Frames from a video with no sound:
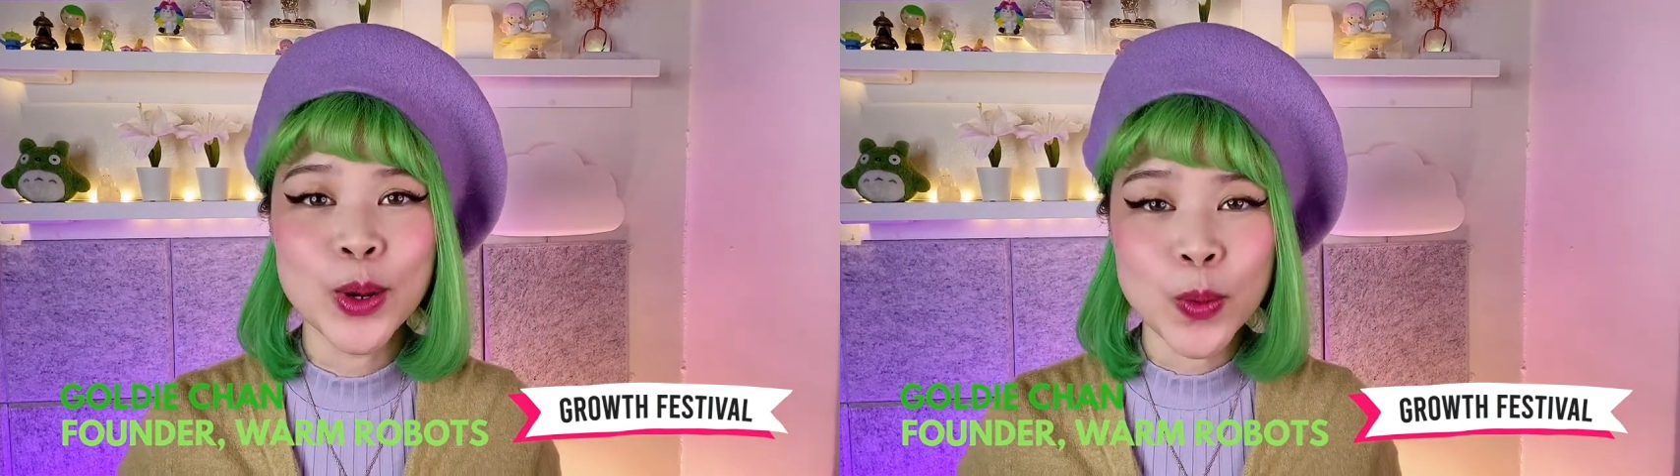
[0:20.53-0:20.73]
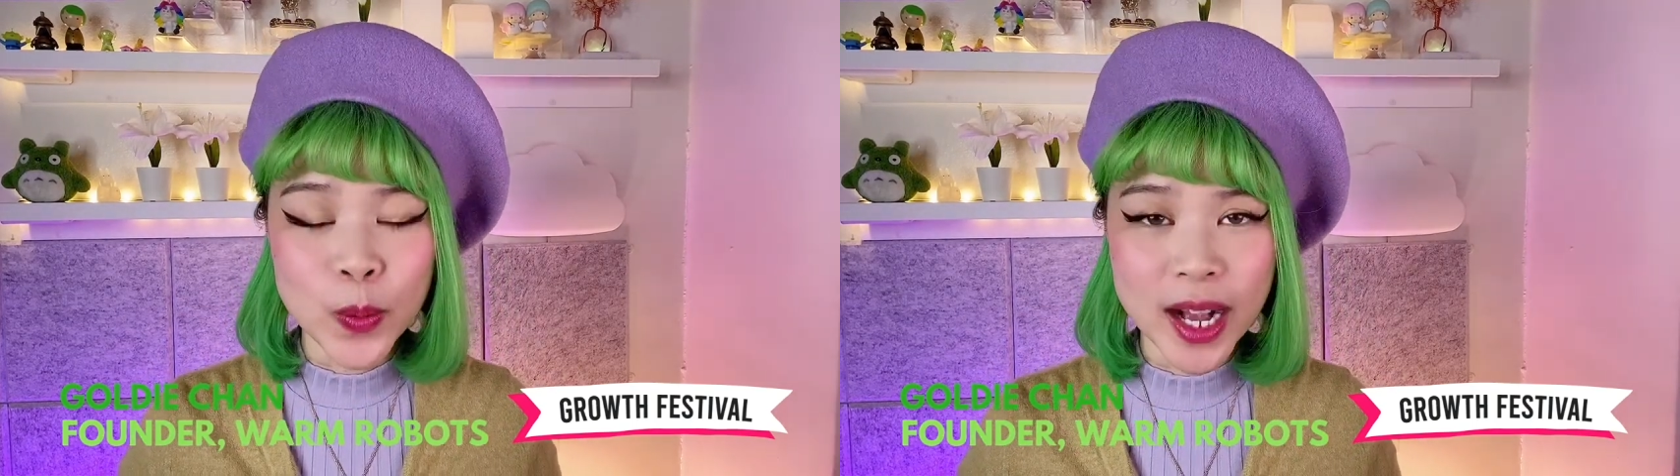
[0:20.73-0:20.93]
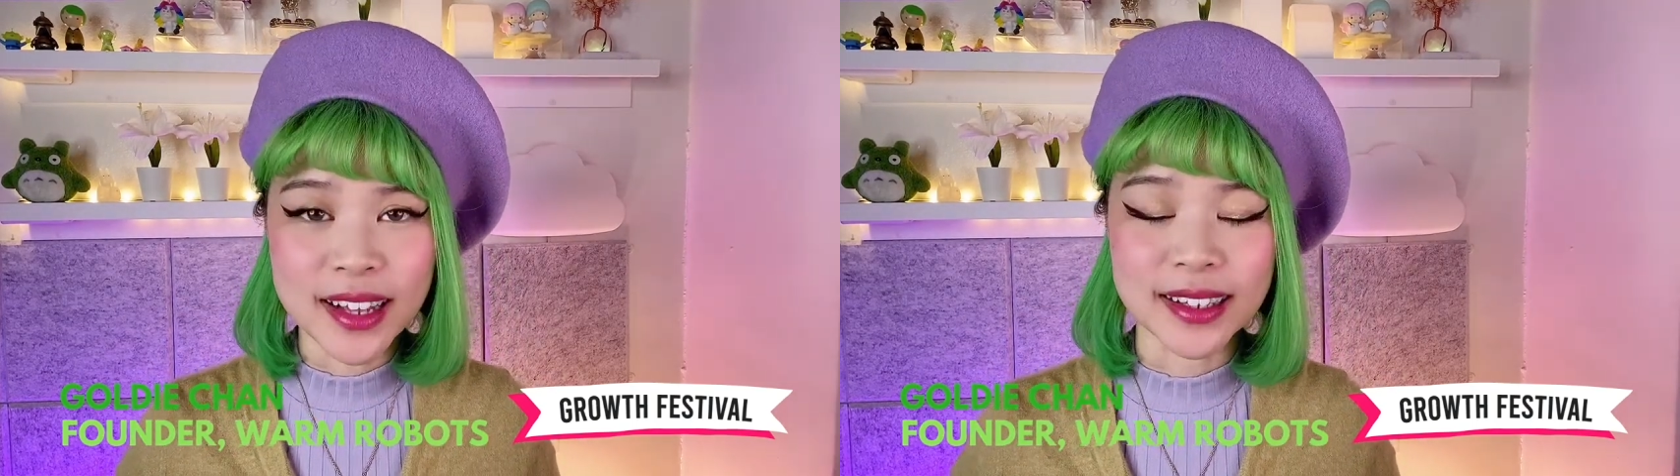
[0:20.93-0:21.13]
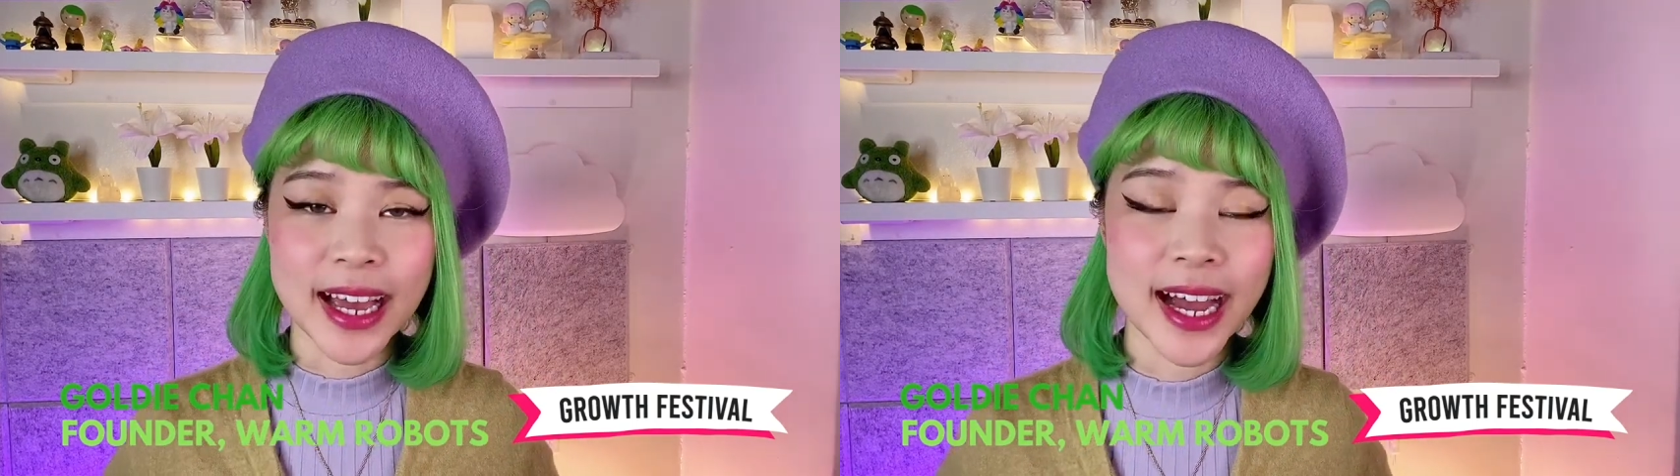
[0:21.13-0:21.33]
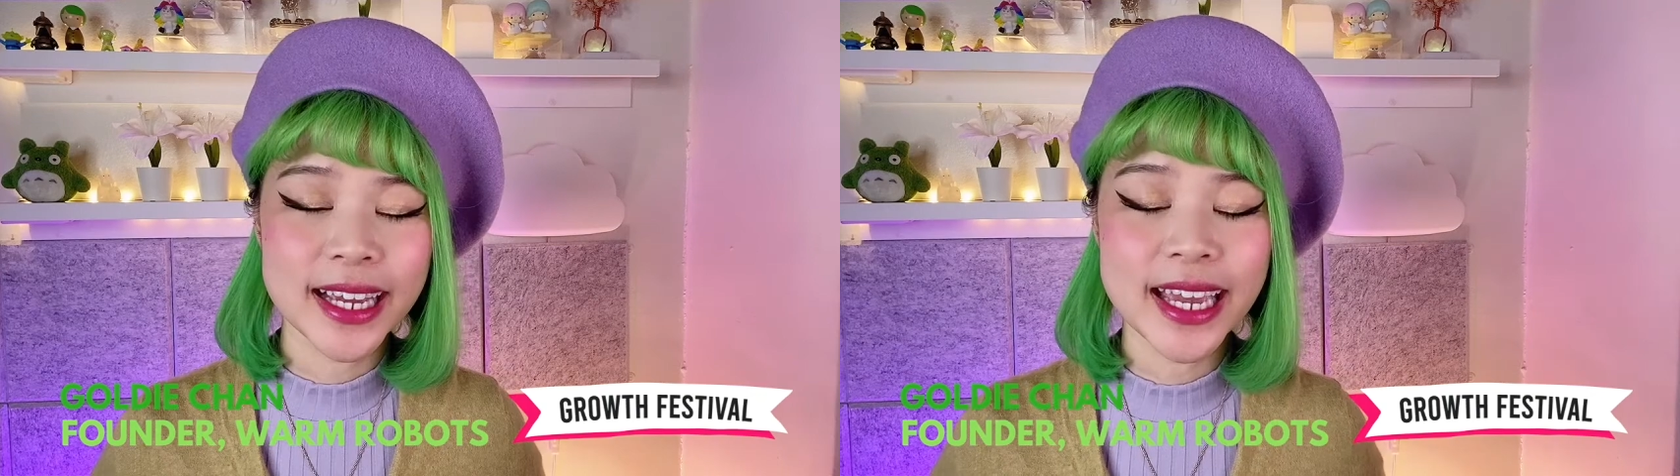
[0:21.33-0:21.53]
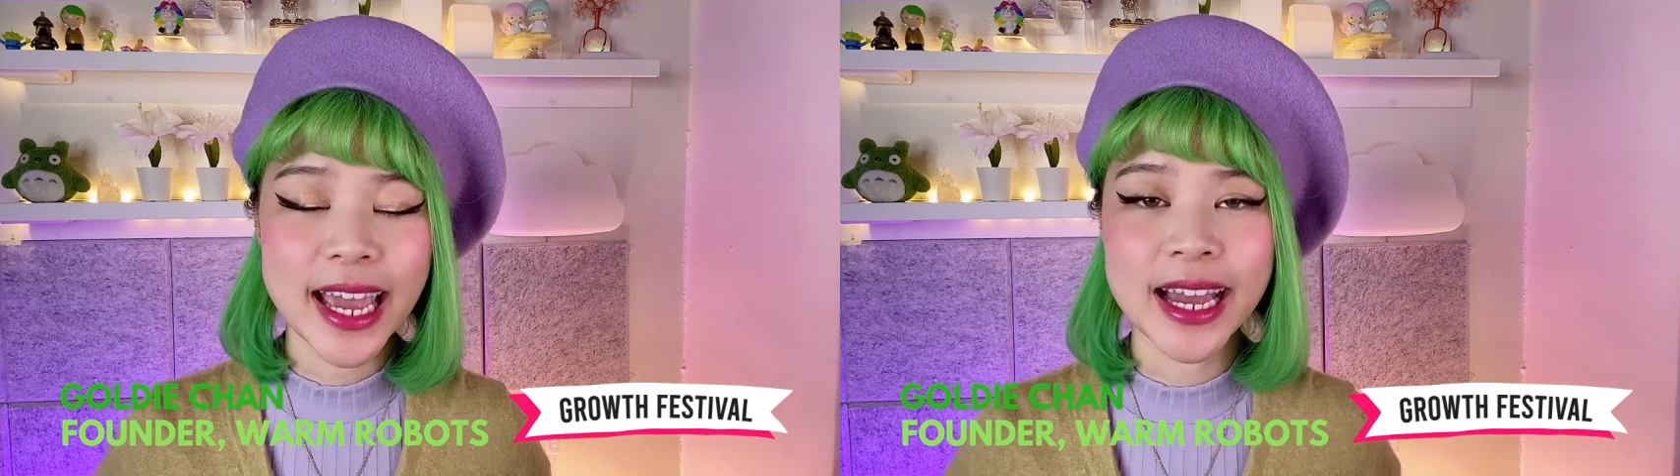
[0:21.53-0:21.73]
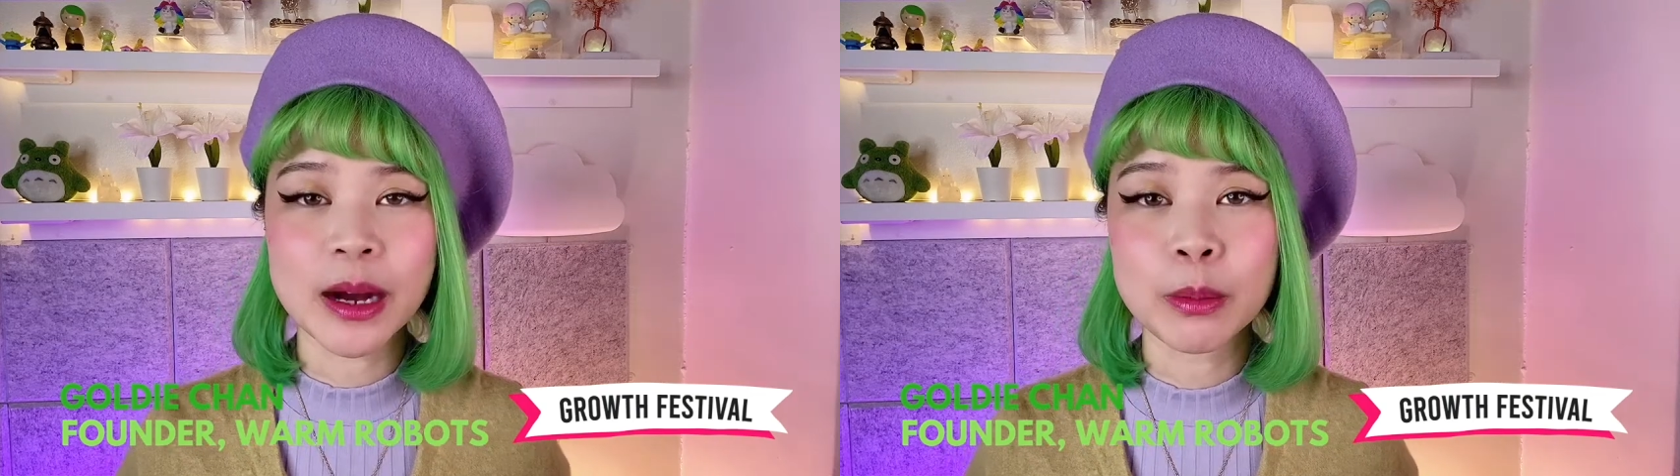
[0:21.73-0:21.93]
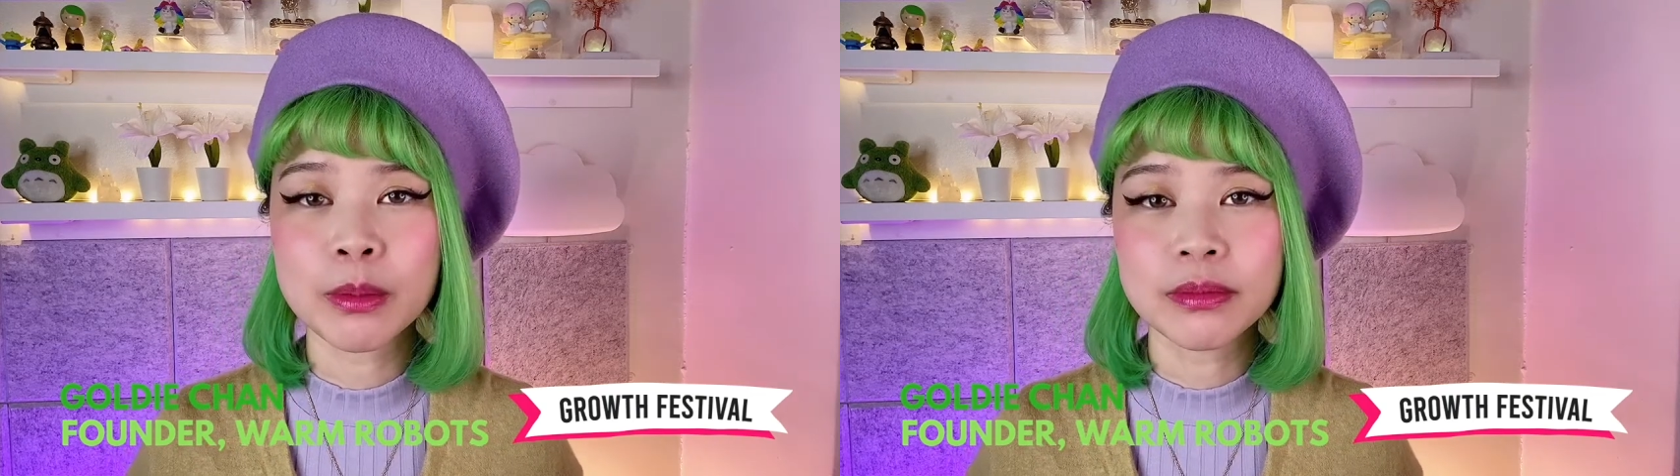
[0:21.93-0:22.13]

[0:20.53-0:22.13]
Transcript: Well, I am